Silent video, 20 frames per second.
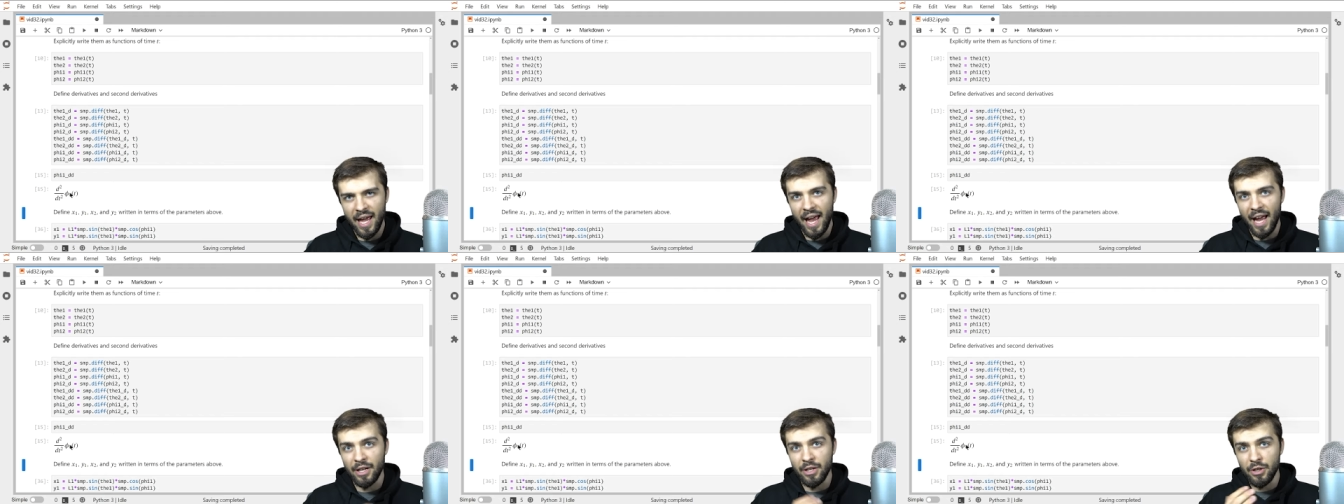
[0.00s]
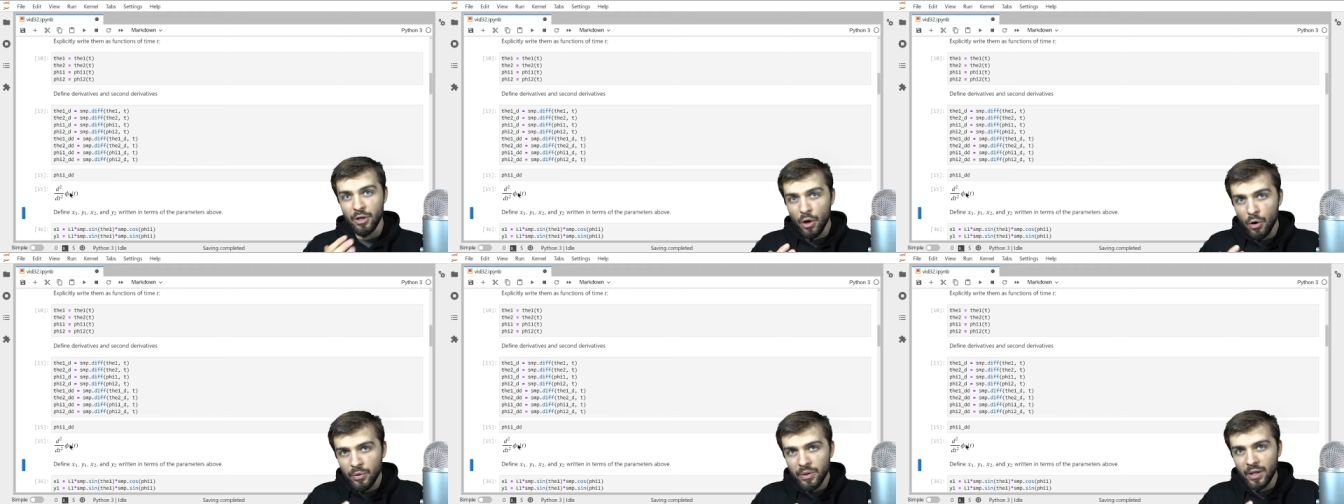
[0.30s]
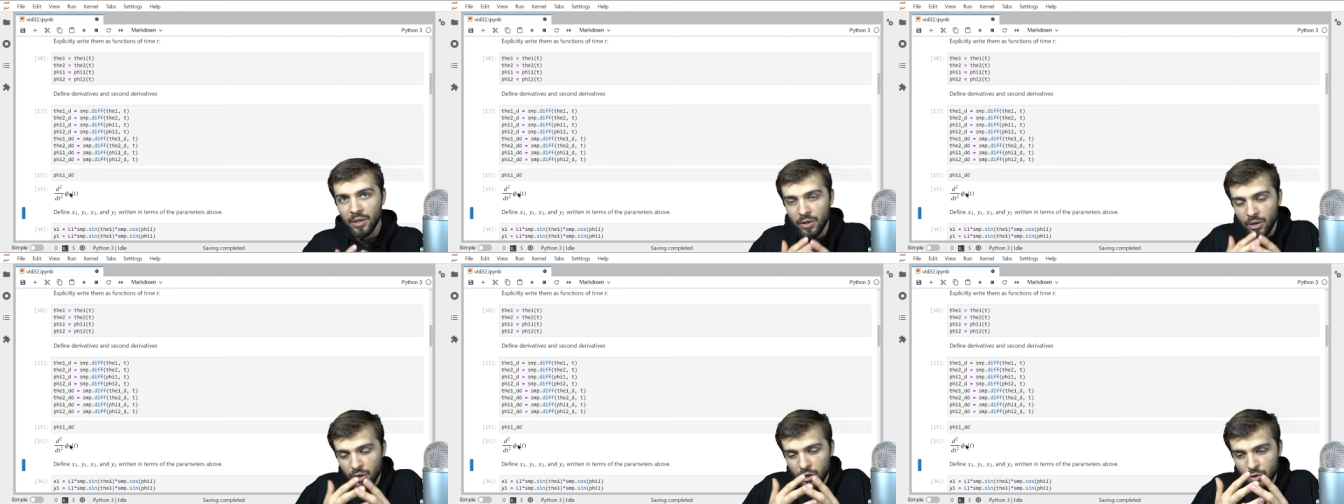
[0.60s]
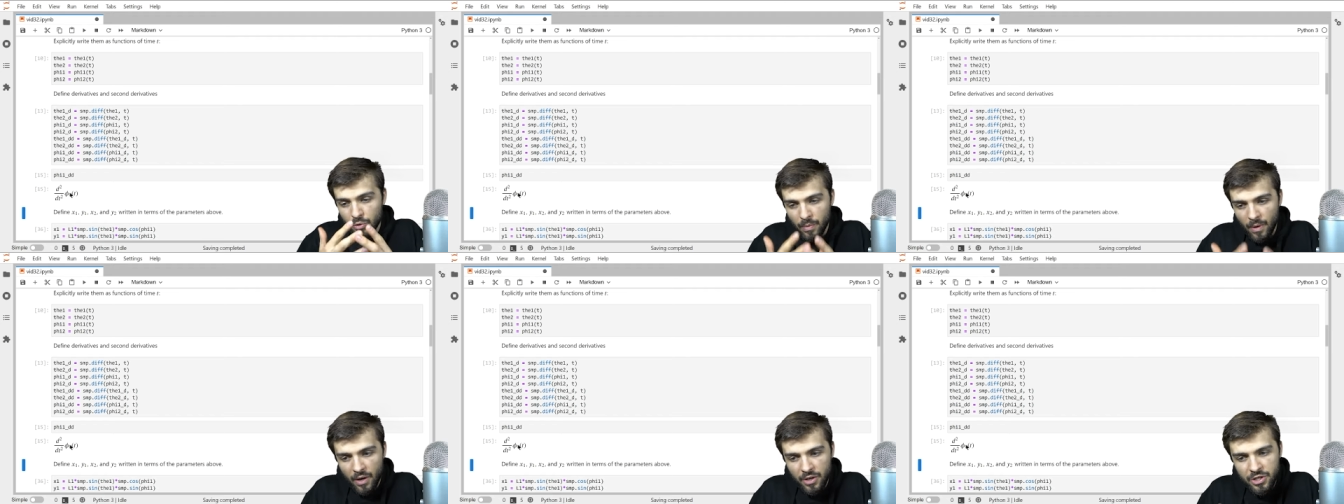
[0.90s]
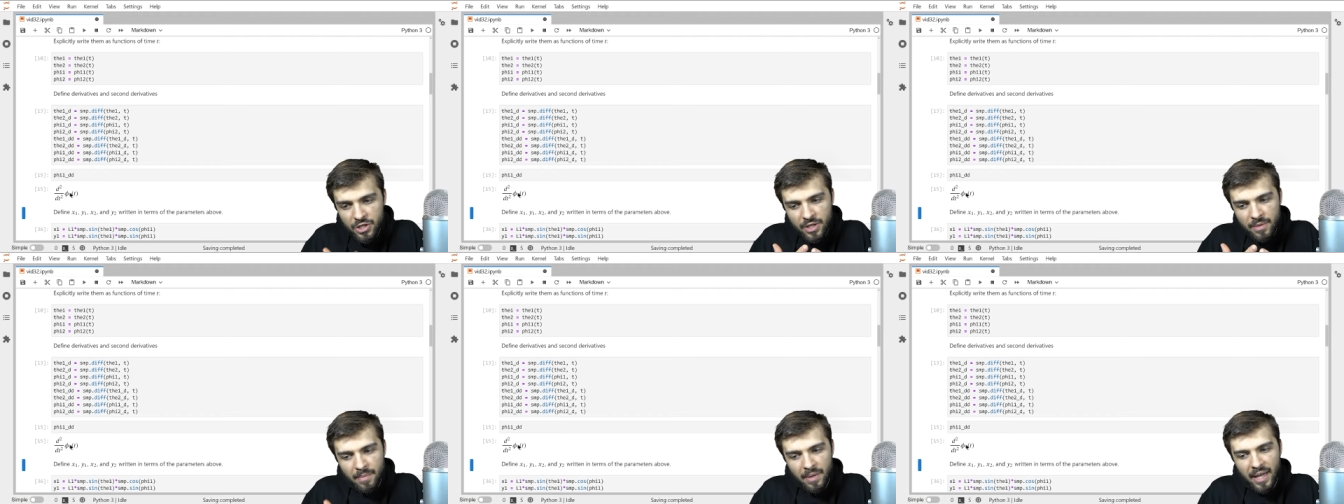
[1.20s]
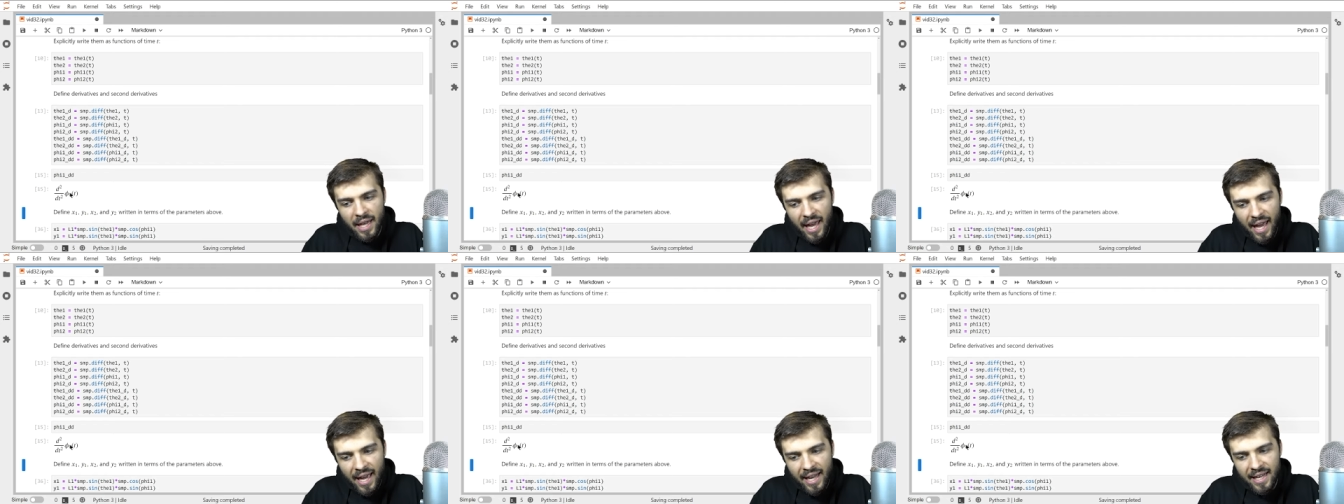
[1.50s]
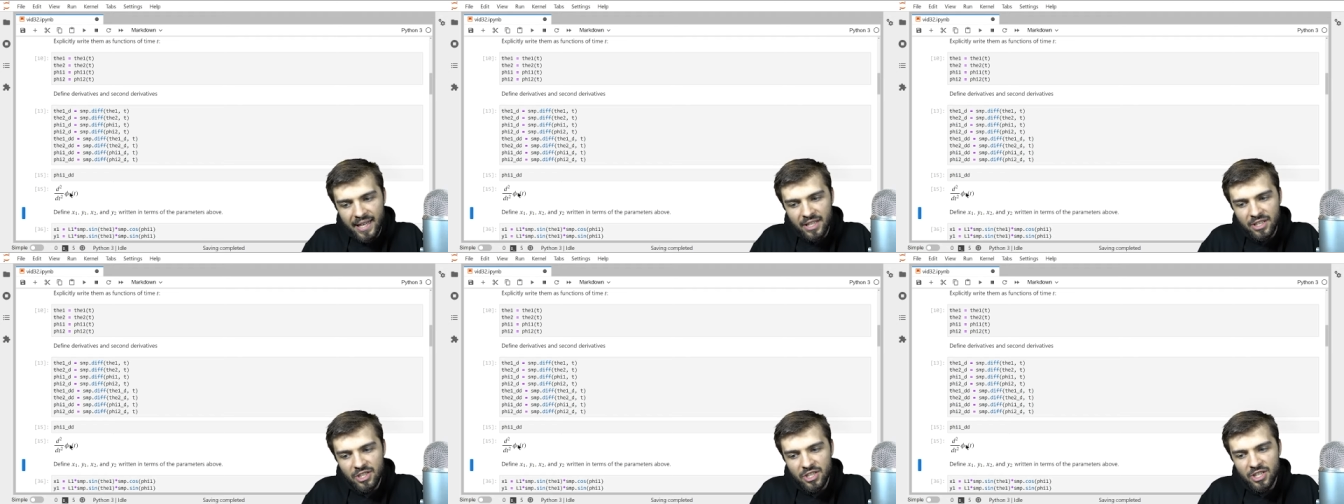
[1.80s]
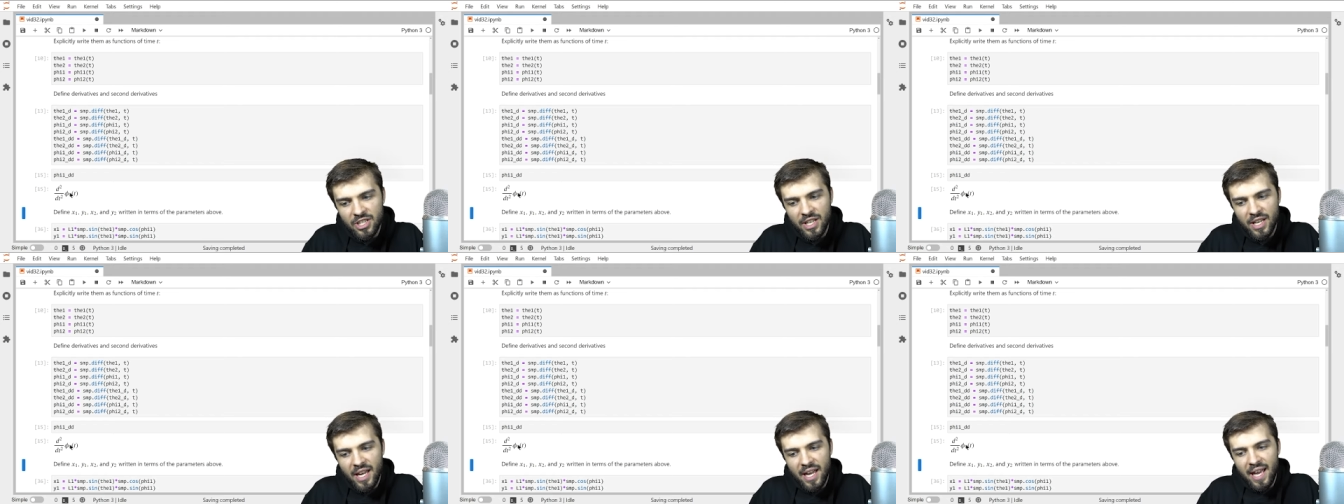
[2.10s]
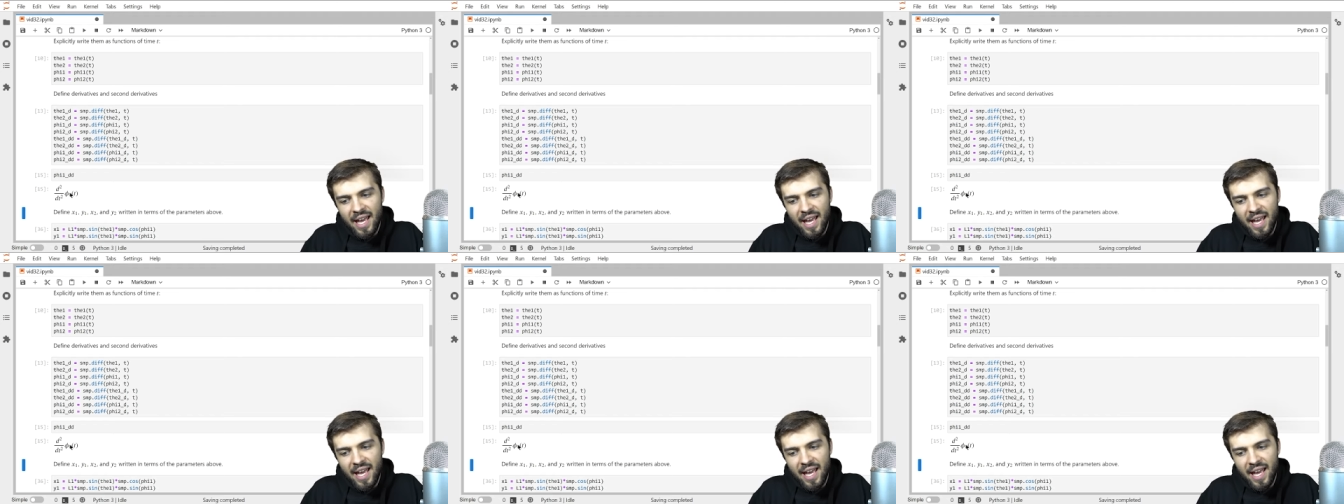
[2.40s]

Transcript: And you know that Lagrangian mechanics,